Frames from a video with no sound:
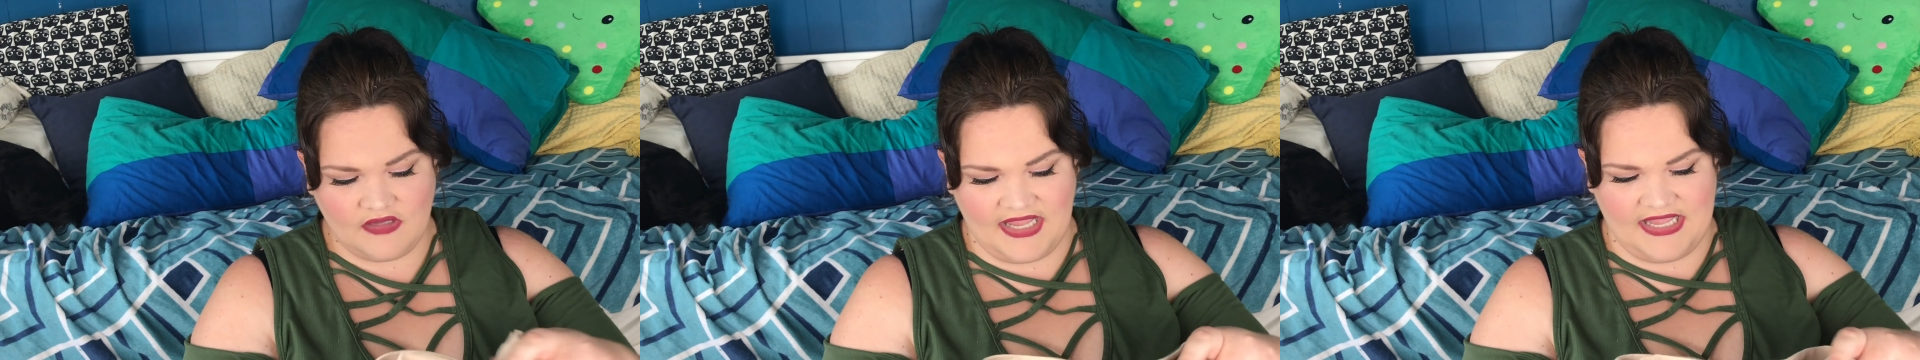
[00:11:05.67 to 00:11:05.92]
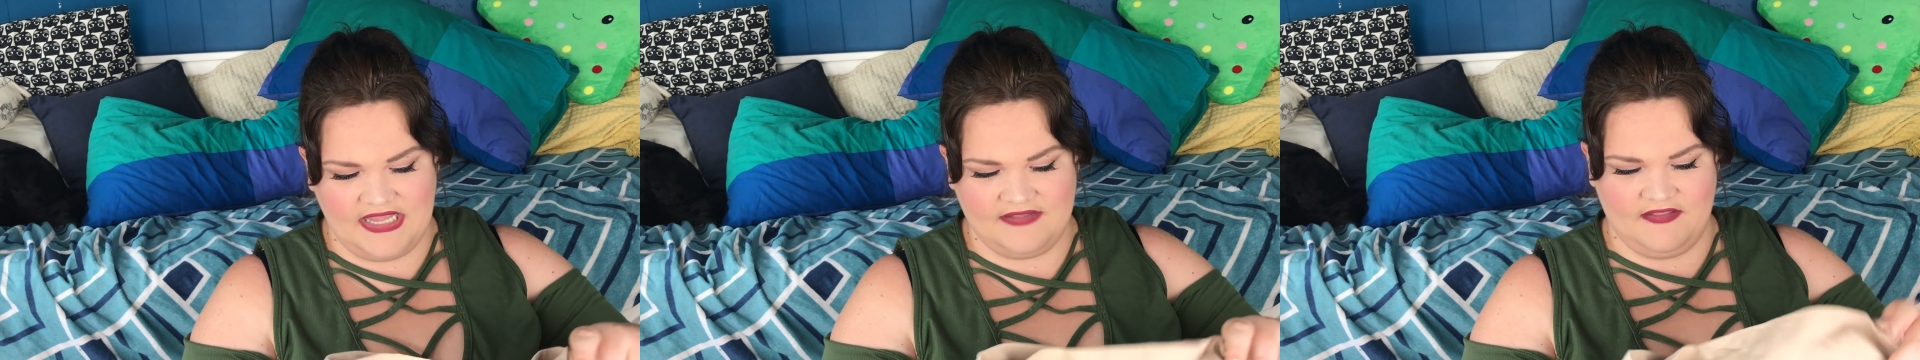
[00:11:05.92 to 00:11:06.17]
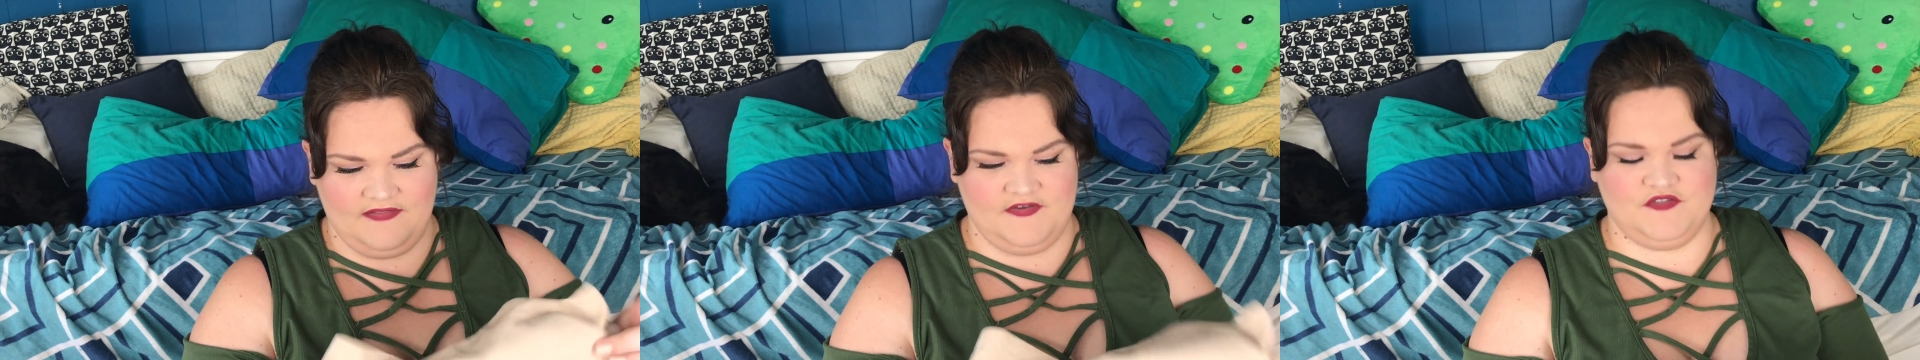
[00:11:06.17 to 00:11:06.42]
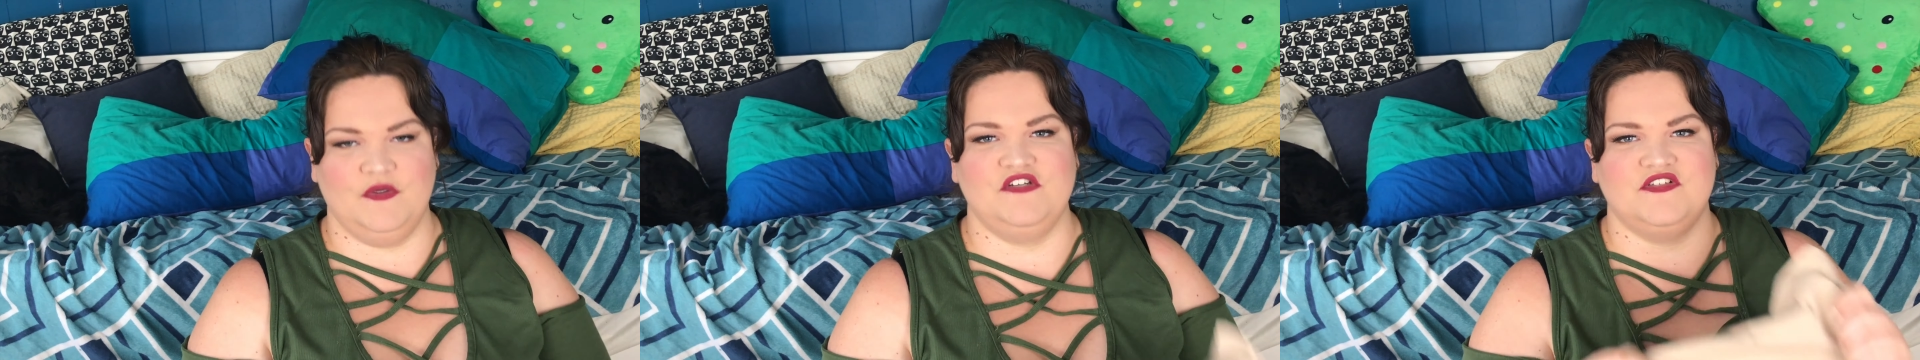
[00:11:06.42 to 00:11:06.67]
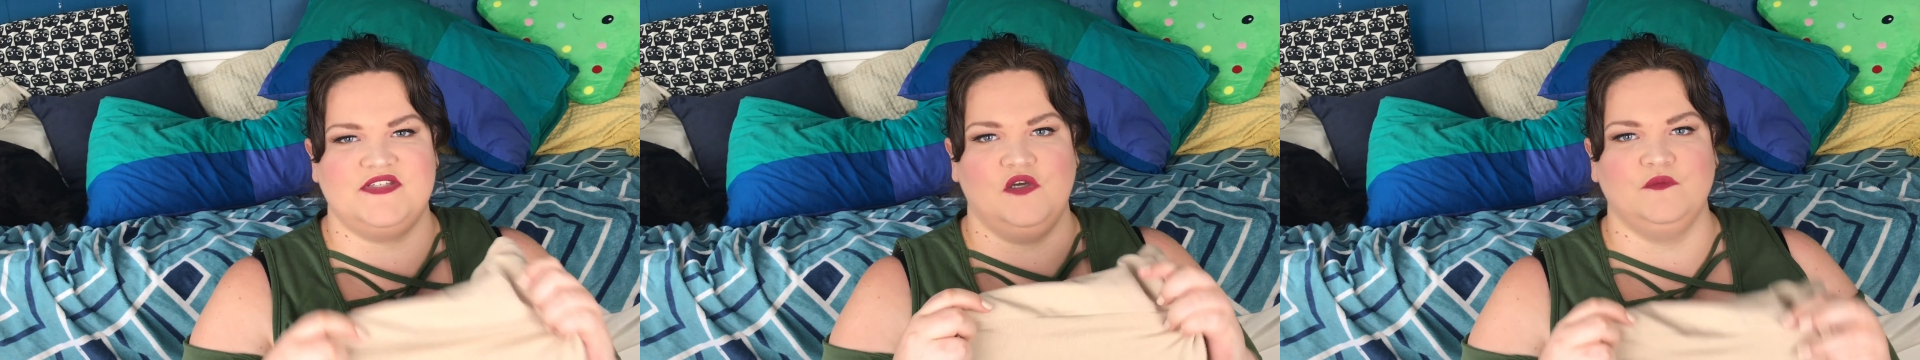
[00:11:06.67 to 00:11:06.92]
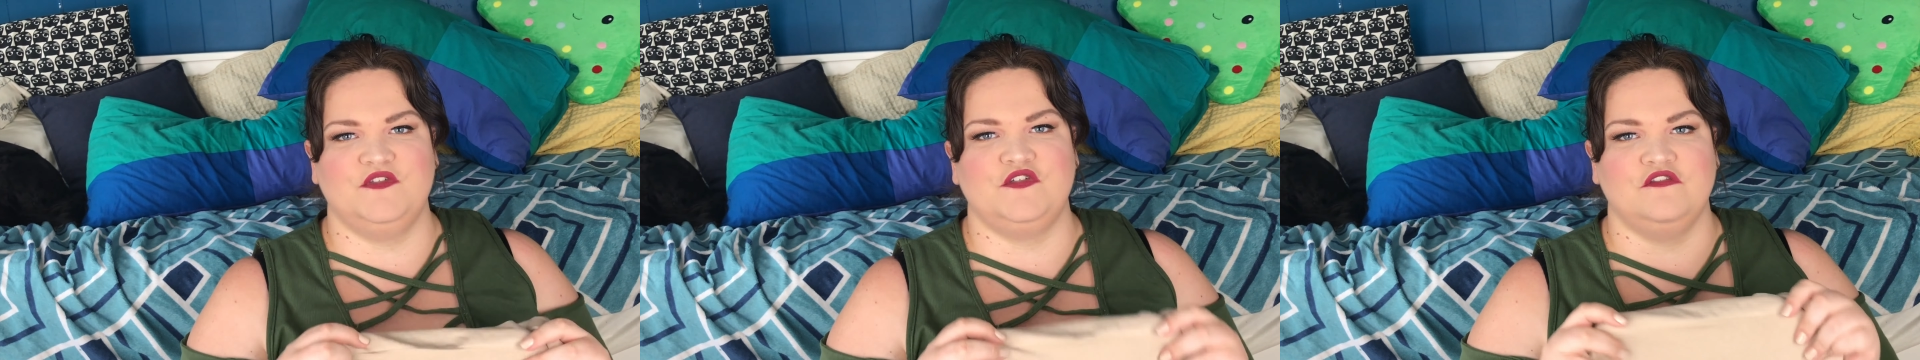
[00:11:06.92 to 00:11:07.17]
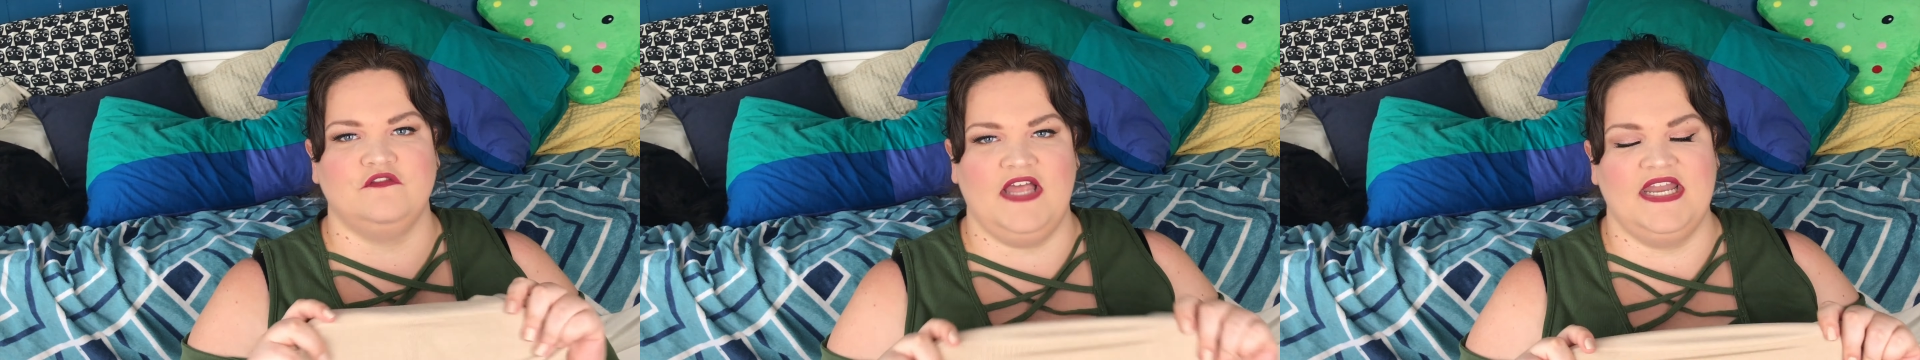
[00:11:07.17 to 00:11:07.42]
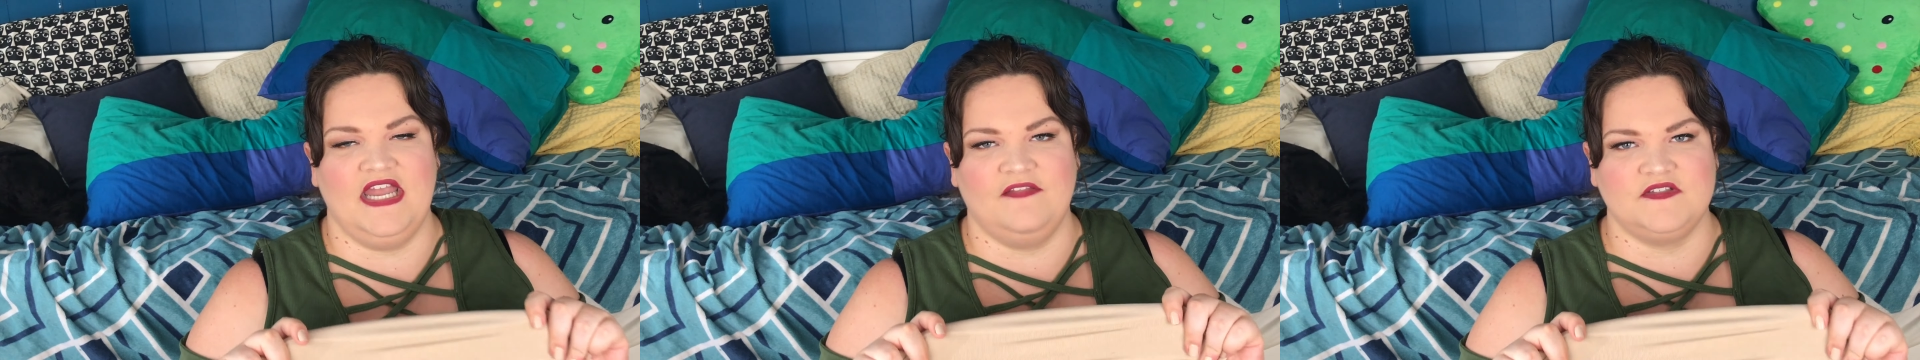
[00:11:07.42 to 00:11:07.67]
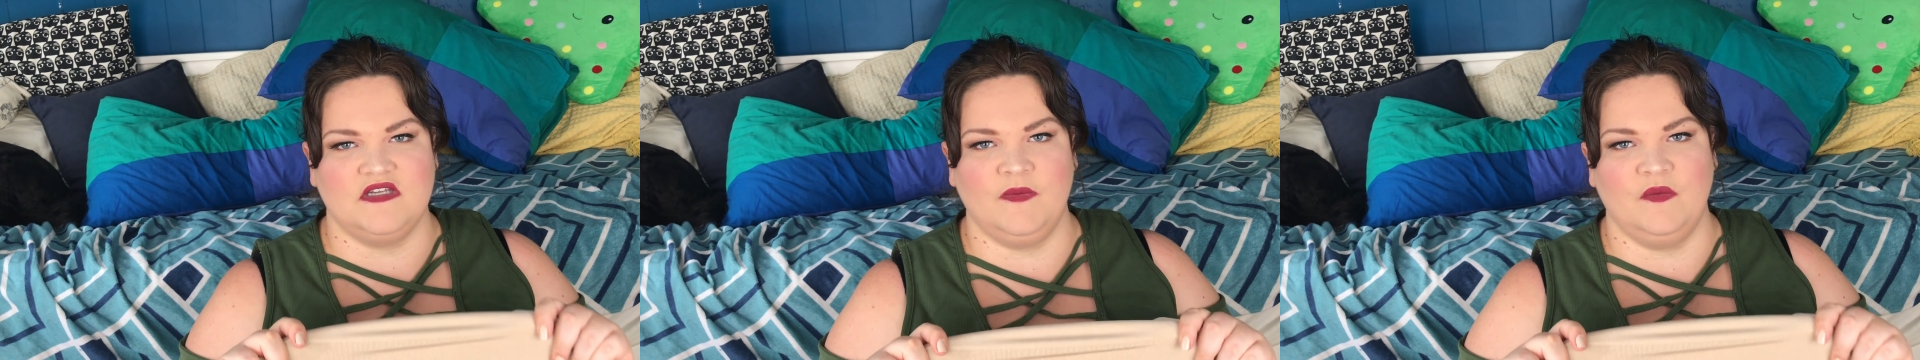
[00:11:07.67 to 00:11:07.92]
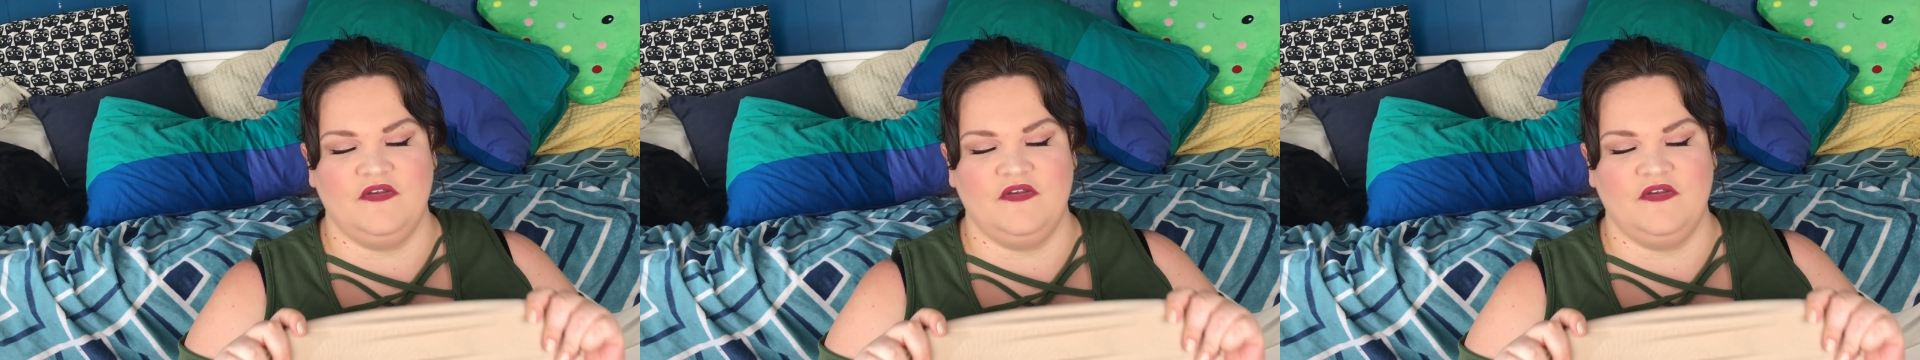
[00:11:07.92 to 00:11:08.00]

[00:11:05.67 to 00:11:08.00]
And then this one just helps to flatten out the tummy